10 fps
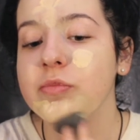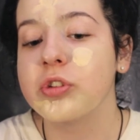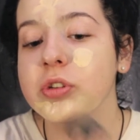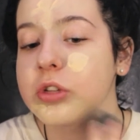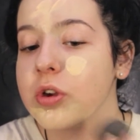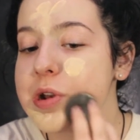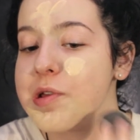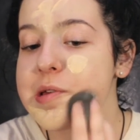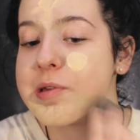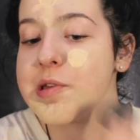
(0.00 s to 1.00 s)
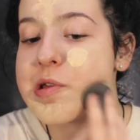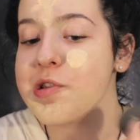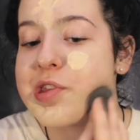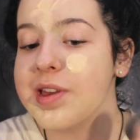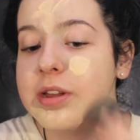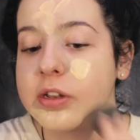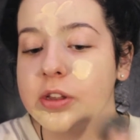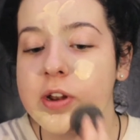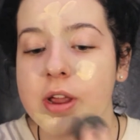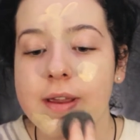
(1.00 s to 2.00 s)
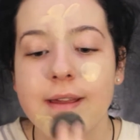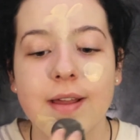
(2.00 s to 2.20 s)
just go to town, you know.